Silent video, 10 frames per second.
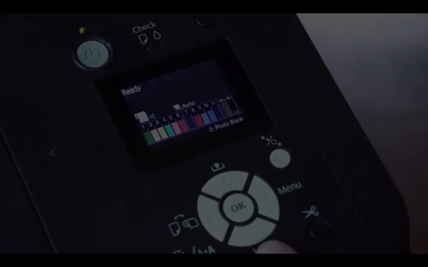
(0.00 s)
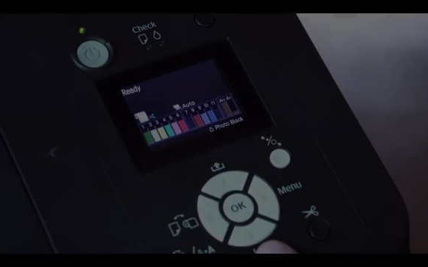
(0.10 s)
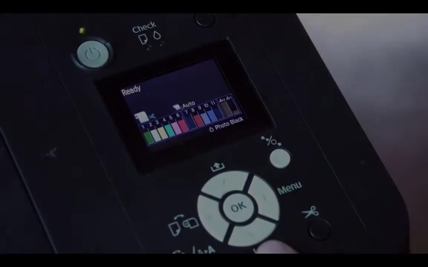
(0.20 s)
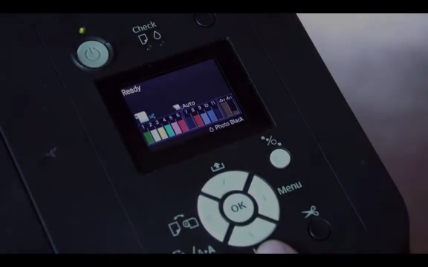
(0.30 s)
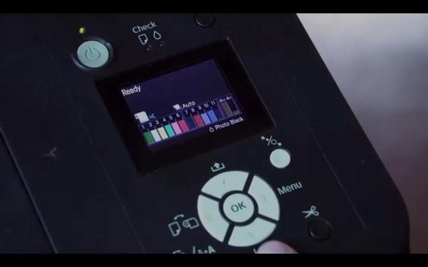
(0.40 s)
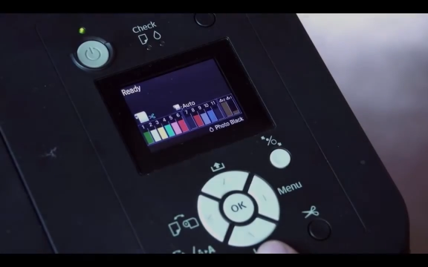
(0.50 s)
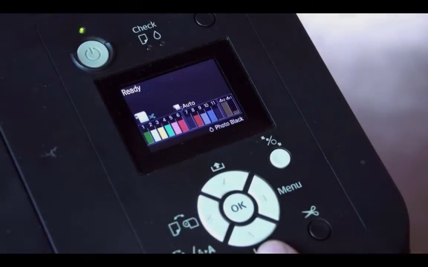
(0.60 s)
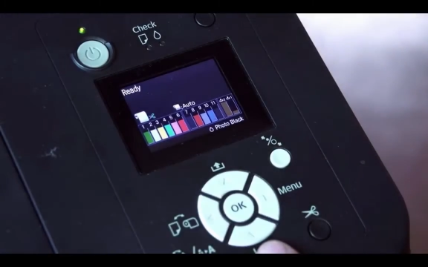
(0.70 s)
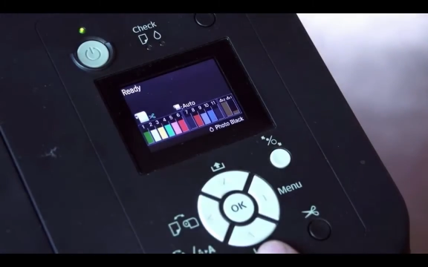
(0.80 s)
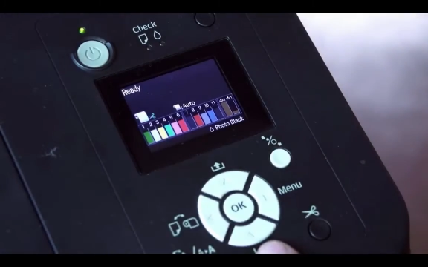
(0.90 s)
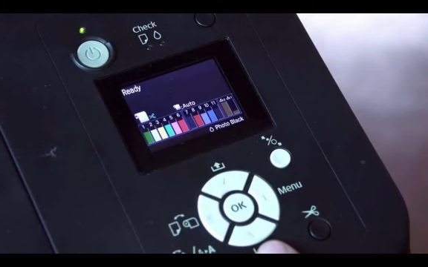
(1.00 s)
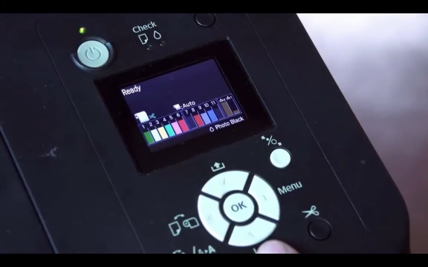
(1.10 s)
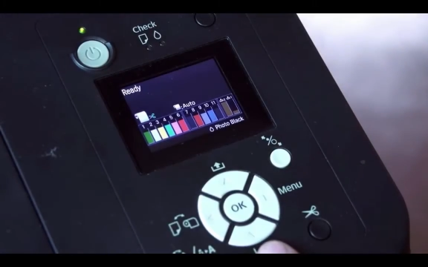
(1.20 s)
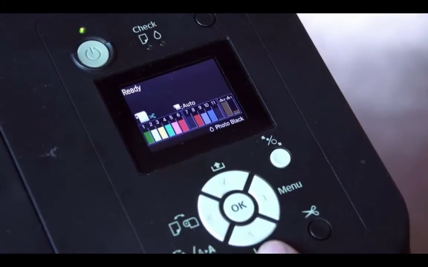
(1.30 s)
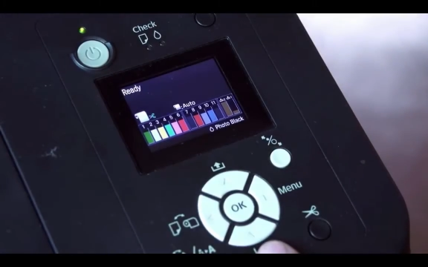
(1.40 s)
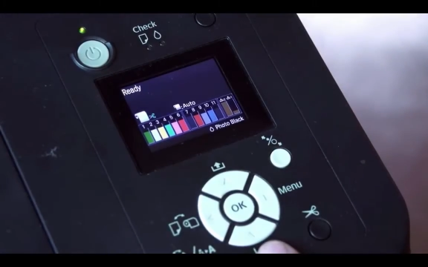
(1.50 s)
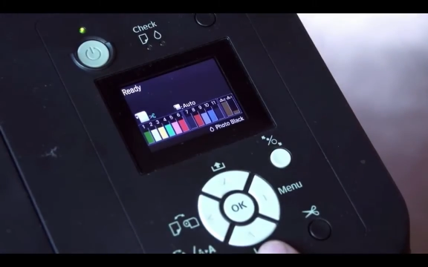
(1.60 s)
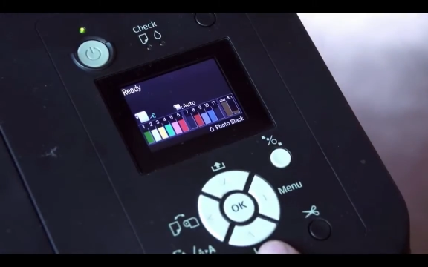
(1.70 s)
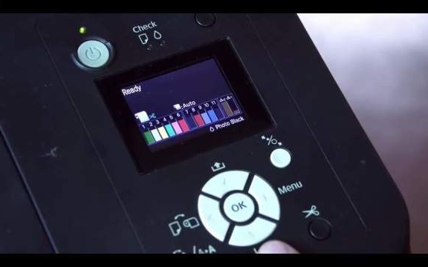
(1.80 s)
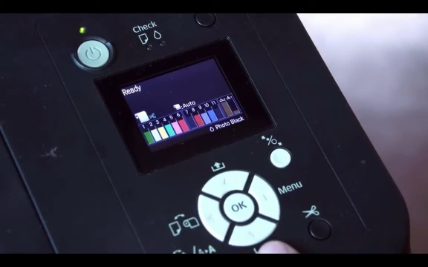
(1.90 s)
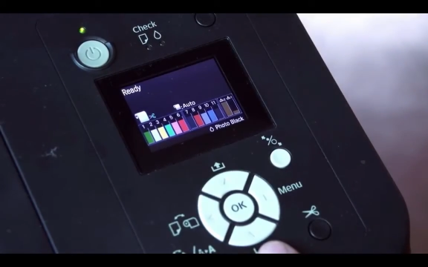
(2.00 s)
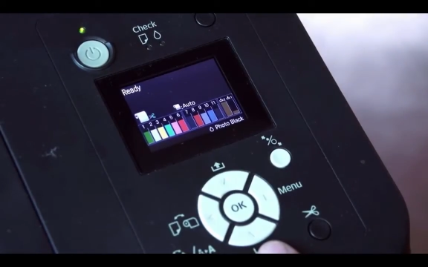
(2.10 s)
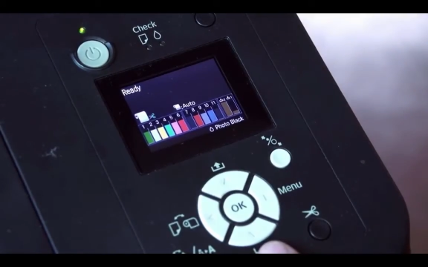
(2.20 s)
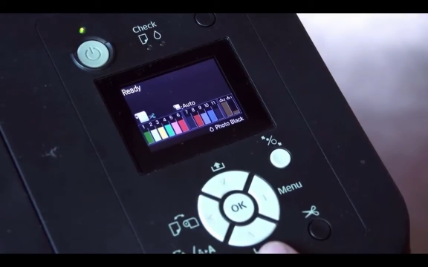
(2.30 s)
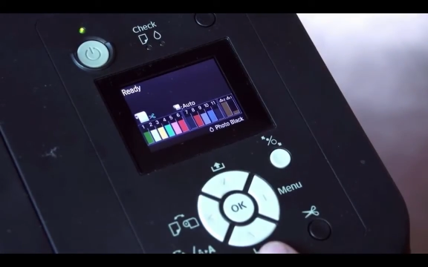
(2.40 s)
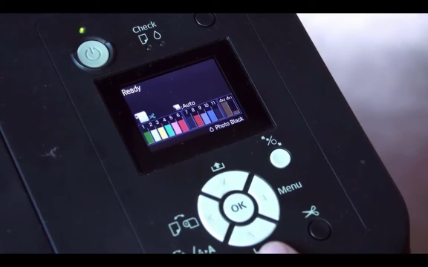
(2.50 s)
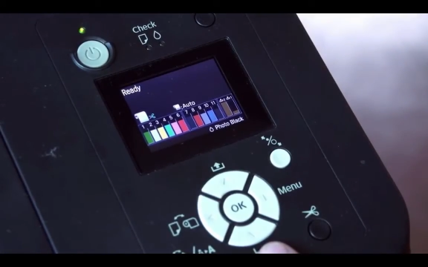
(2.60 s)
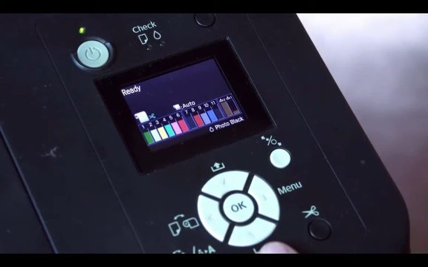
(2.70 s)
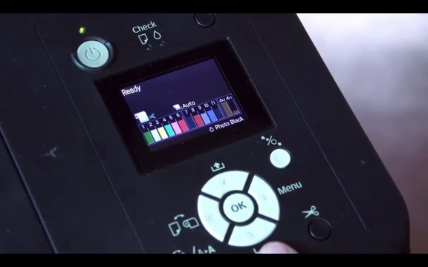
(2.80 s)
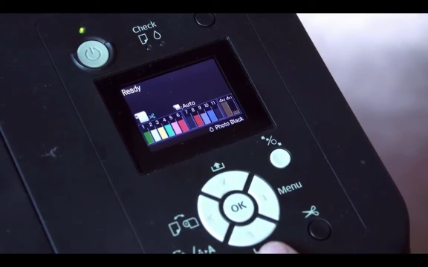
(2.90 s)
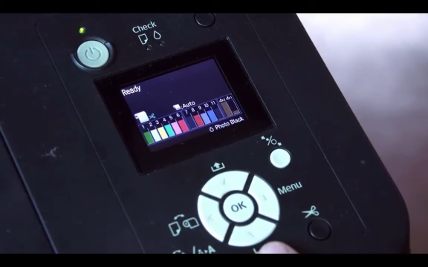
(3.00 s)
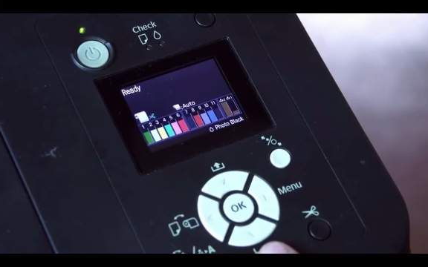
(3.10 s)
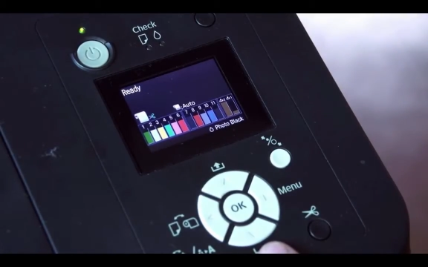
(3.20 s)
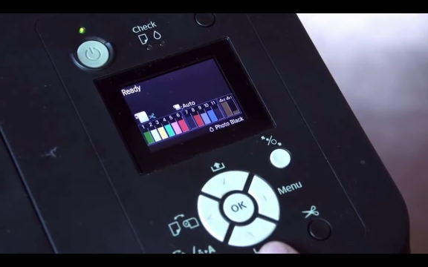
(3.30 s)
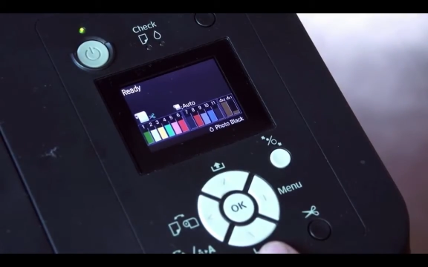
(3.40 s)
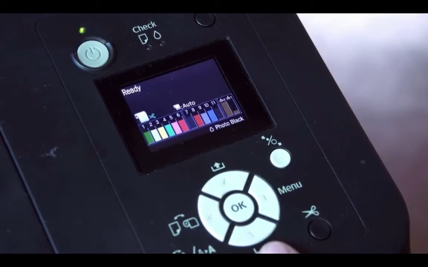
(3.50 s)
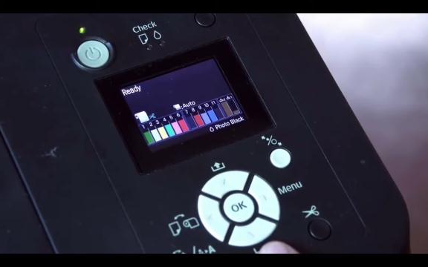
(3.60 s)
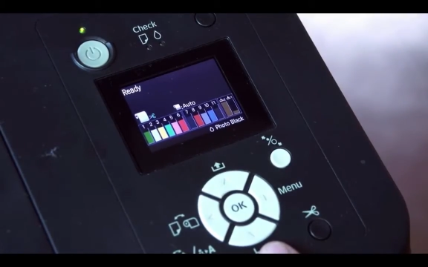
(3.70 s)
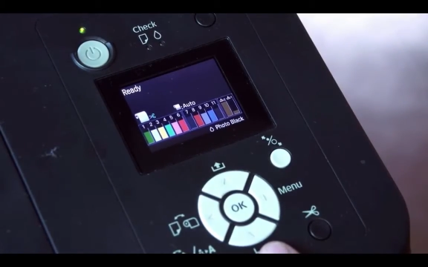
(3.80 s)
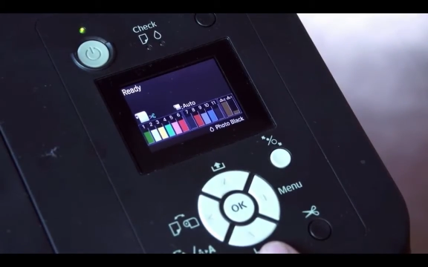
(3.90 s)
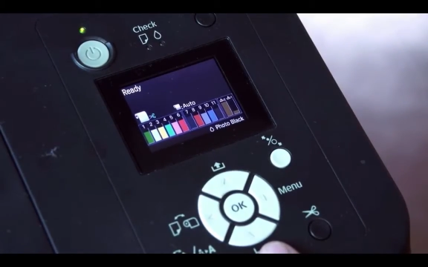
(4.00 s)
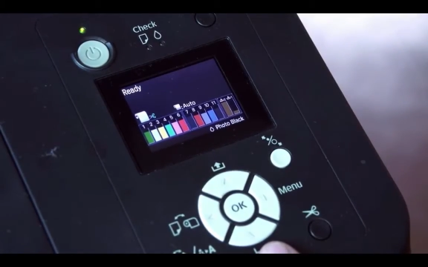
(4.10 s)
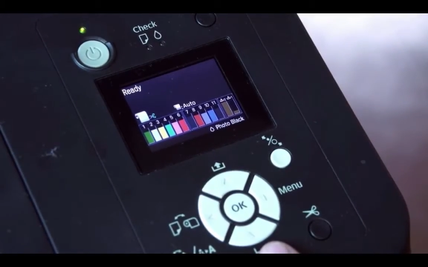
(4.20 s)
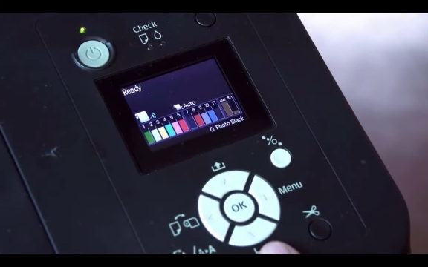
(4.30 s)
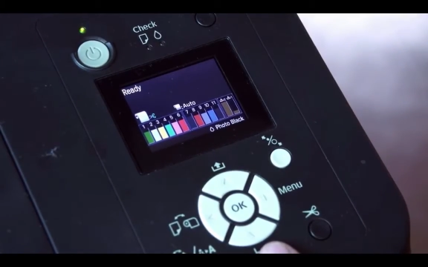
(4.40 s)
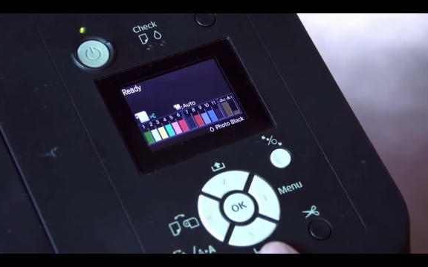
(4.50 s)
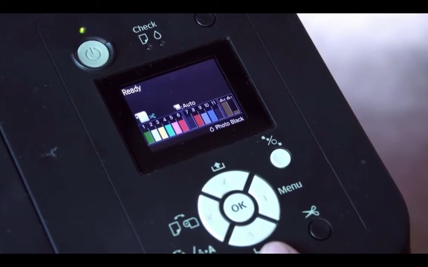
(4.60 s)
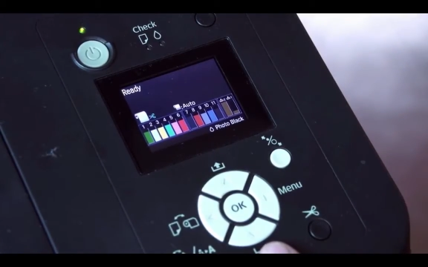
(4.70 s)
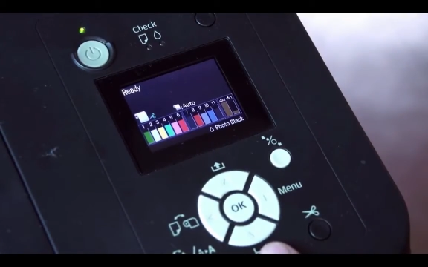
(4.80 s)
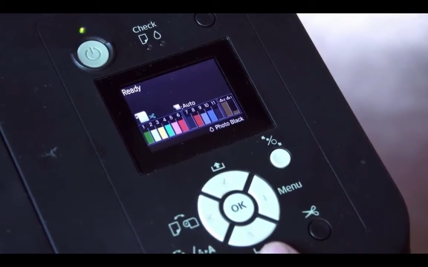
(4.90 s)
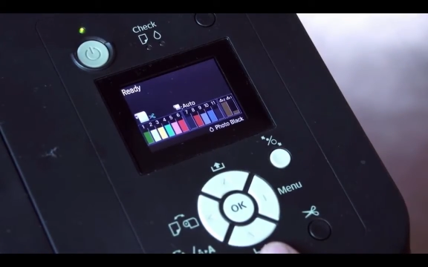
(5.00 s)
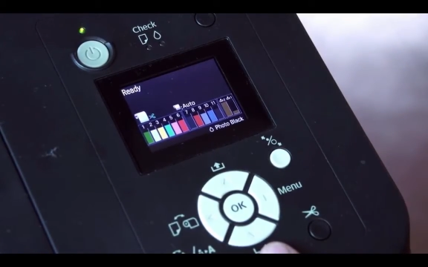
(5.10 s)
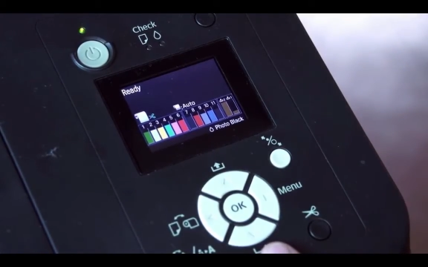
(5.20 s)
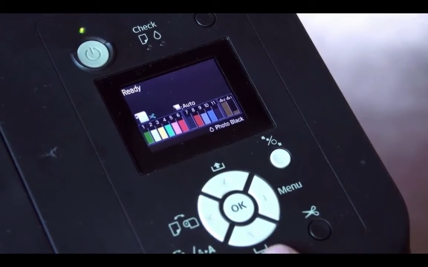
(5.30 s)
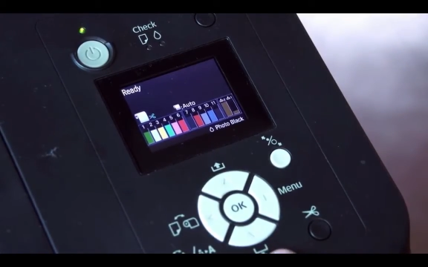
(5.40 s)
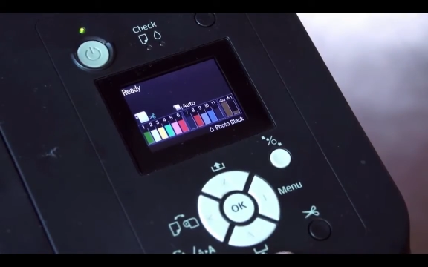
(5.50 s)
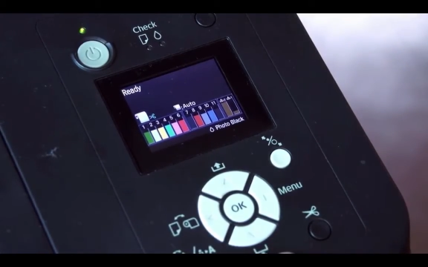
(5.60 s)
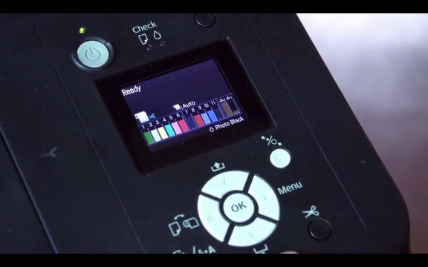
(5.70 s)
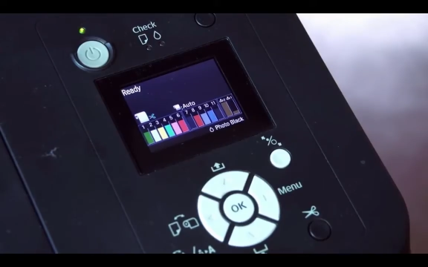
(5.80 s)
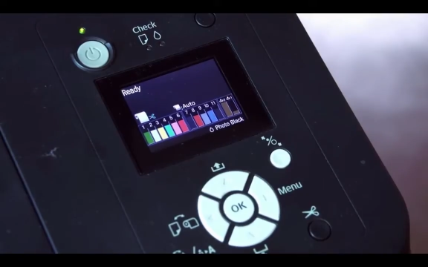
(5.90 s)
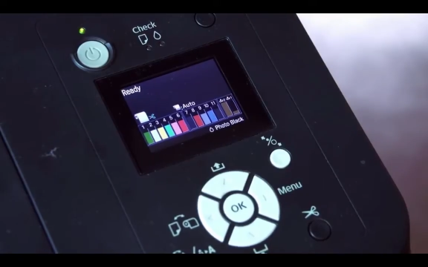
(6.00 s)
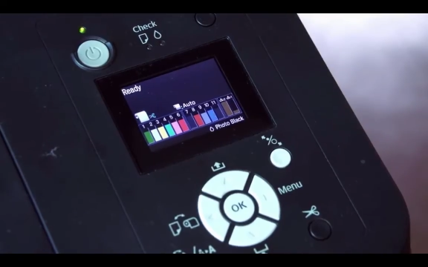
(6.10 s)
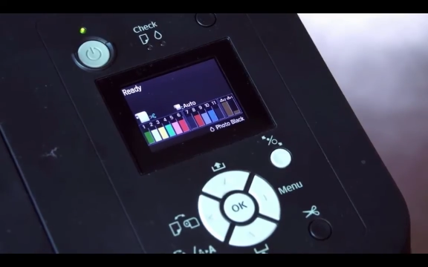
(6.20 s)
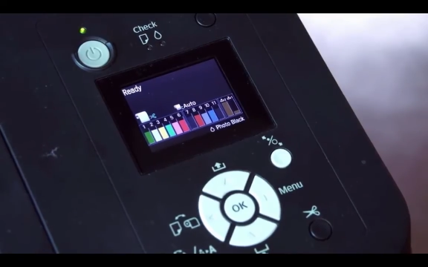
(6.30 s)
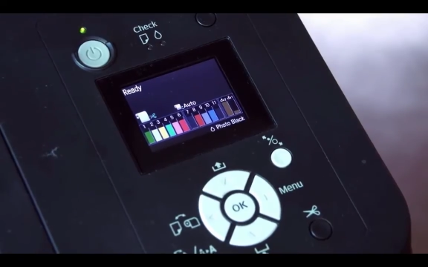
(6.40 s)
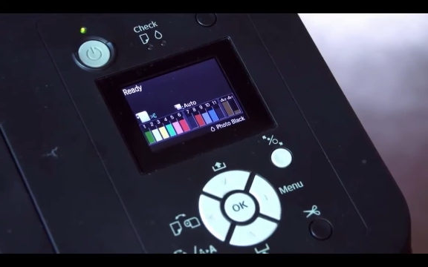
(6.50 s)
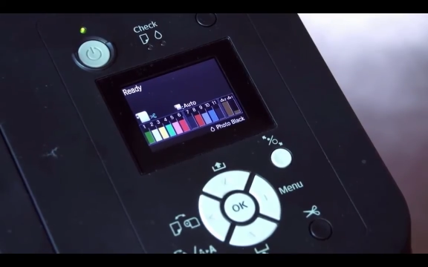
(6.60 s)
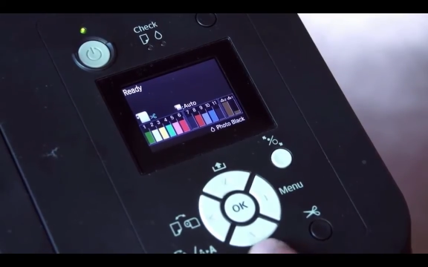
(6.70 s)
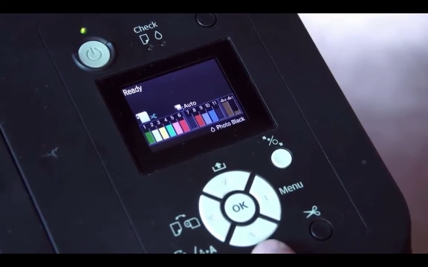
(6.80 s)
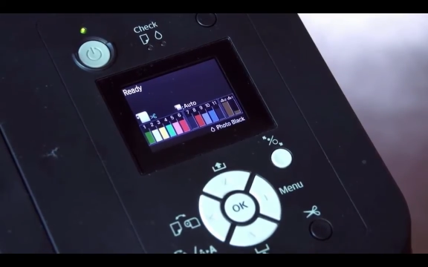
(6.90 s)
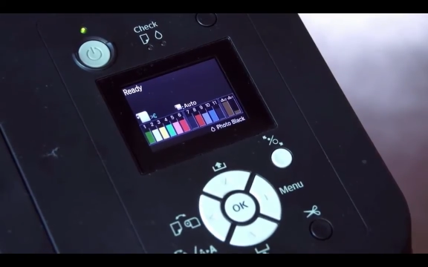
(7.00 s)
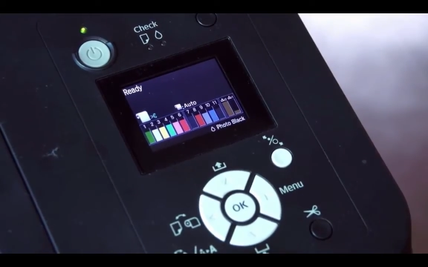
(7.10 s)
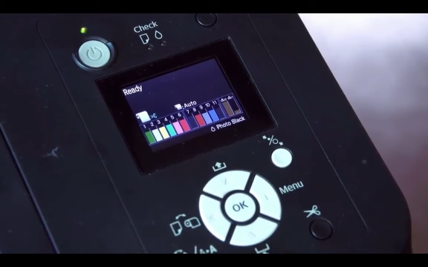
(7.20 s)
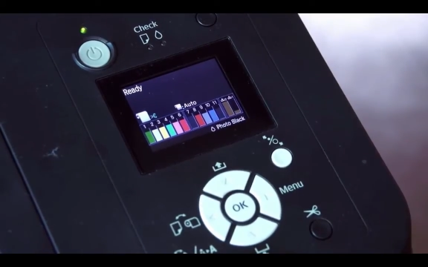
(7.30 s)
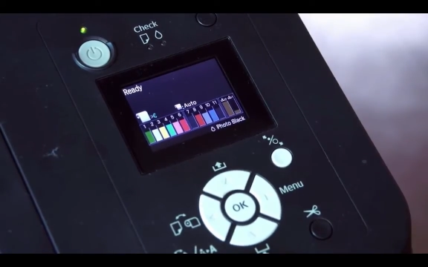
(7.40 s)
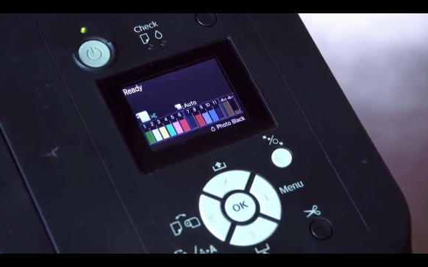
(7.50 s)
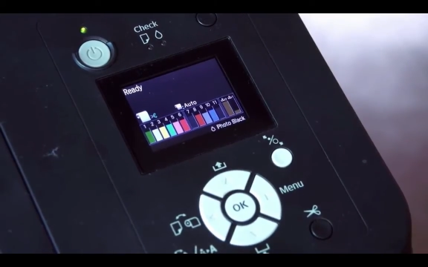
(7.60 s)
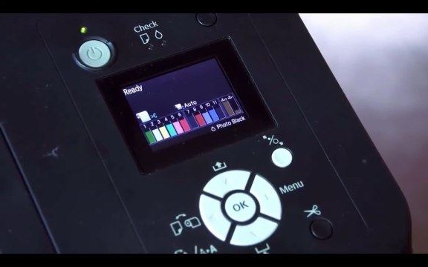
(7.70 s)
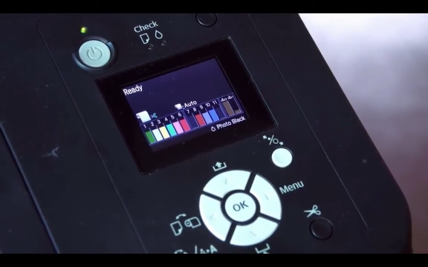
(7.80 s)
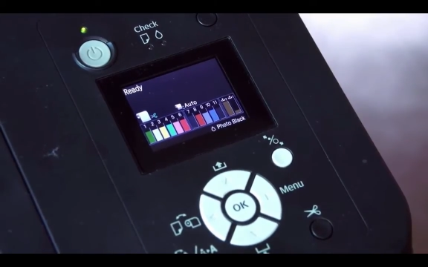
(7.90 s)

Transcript: Nobody's mouth can be seen.